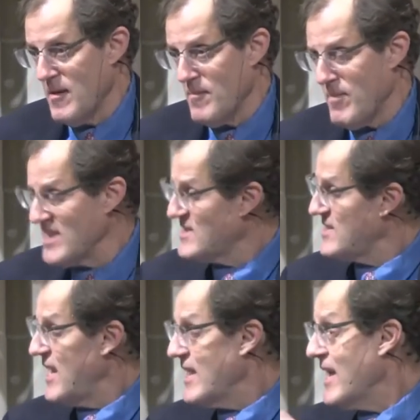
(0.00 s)
By
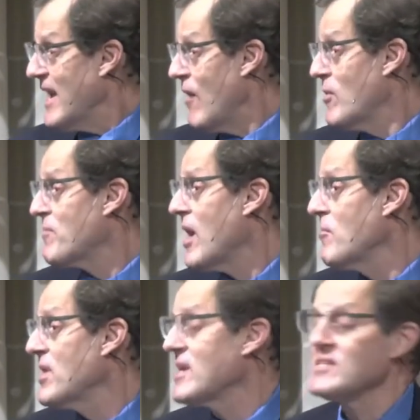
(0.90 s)
saying that, I would
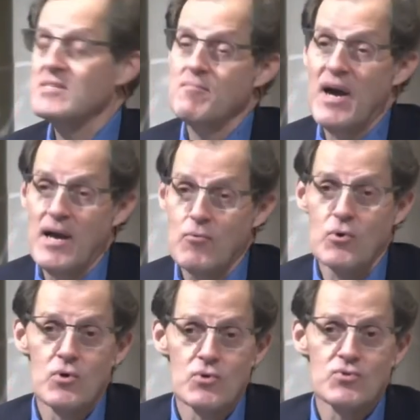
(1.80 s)
probably get some eye
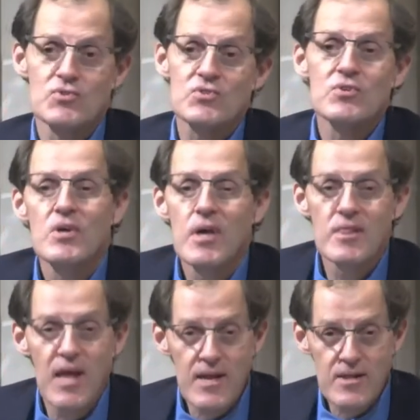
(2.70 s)
rolls and
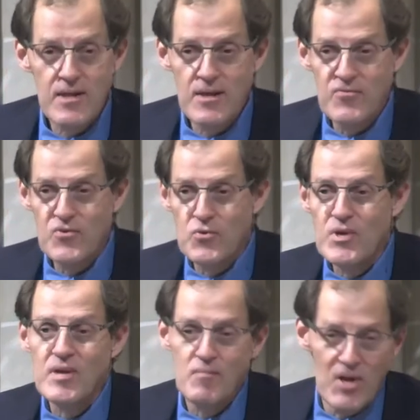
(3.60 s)
likely a few
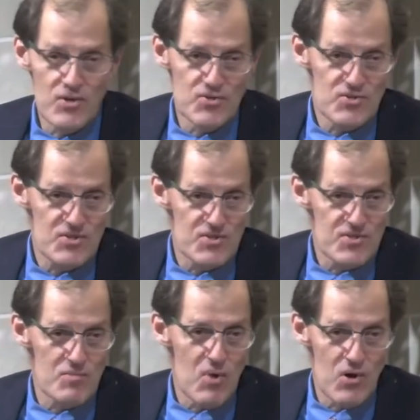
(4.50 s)
emails in
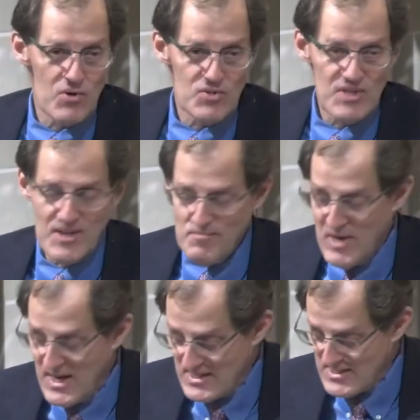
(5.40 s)
tomorrow's
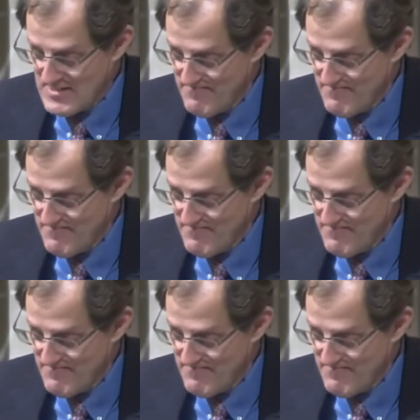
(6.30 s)
inbox.